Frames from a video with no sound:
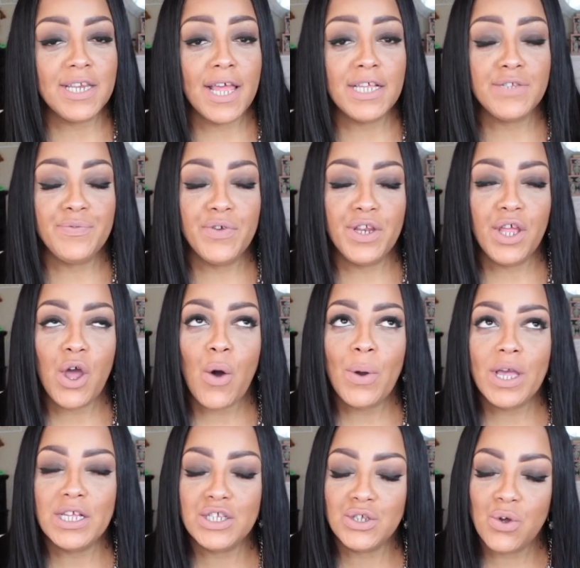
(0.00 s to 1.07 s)
today's video
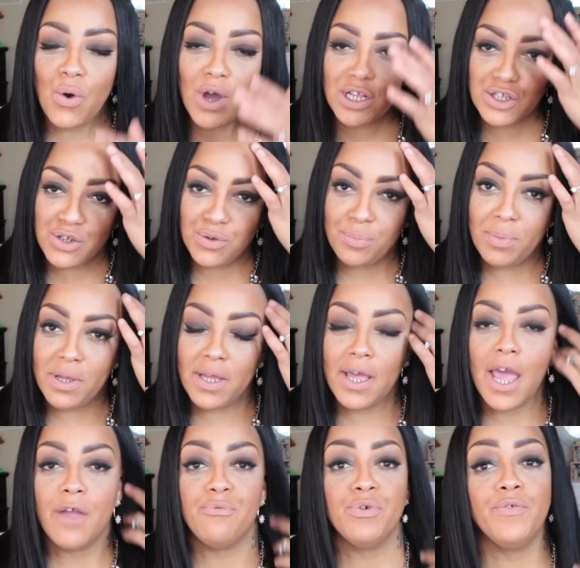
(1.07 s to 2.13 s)
is going to
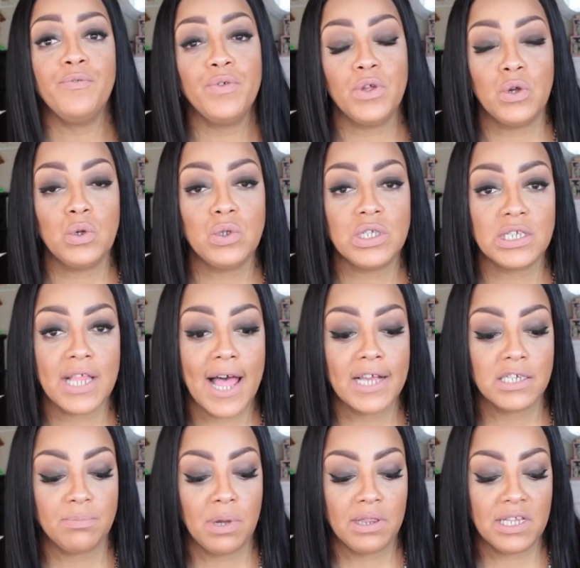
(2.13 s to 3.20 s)
be a review
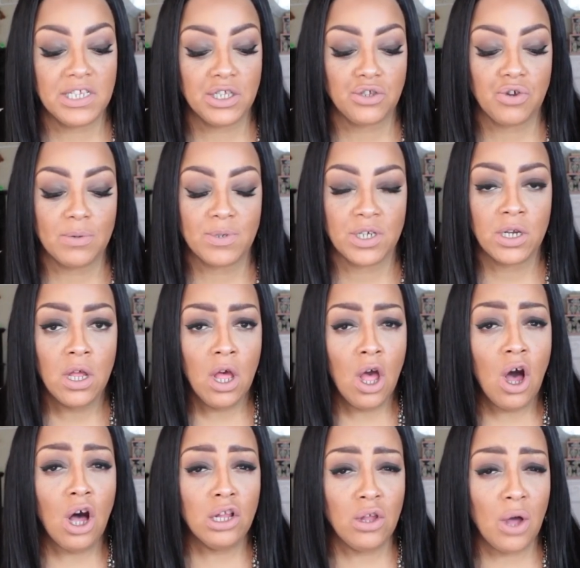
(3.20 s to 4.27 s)
slash monthly subscription,
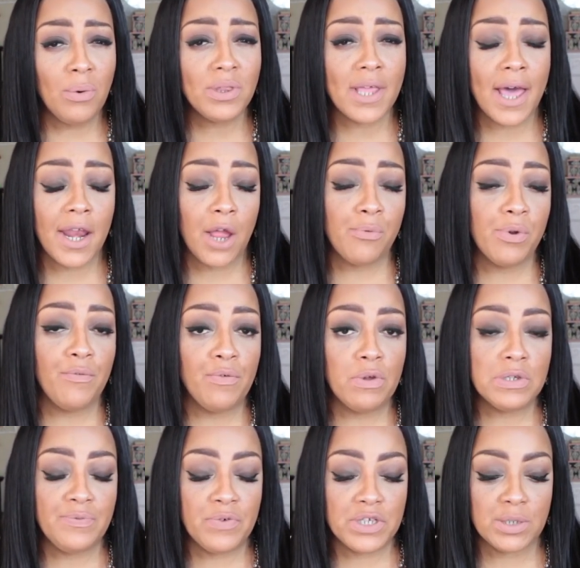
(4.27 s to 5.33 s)
along with that a
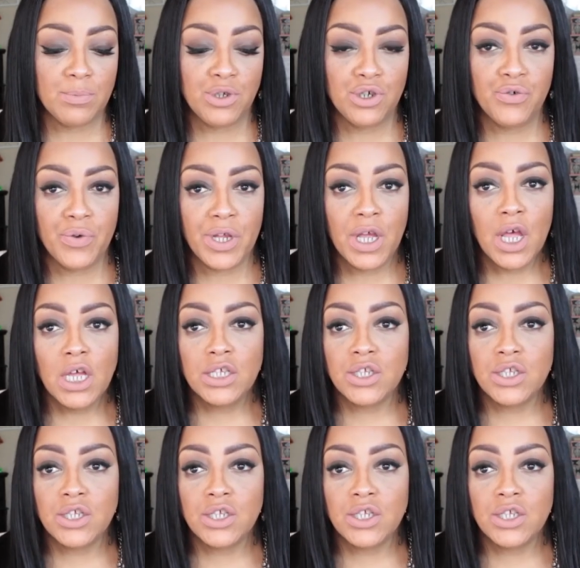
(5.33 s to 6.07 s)
review for some jewelry.